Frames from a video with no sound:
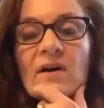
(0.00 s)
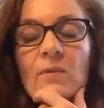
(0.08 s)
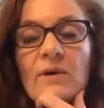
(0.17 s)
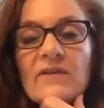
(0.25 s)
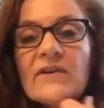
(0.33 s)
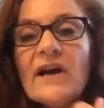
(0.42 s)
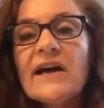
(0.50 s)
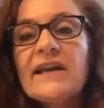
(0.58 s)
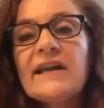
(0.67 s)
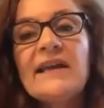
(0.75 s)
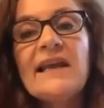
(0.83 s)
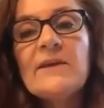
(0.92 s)
We've got
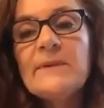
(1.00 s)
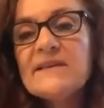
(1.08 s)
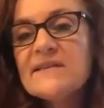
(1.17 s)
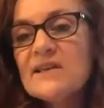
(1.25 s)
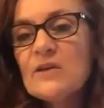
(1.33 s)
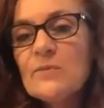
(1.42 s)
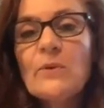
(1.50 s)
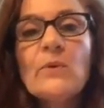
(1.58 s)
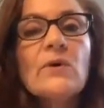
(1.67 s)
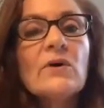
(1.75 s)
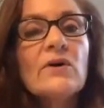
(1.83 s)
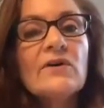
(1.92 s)
an ABC
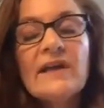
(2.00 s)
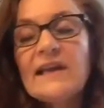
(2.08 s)
board,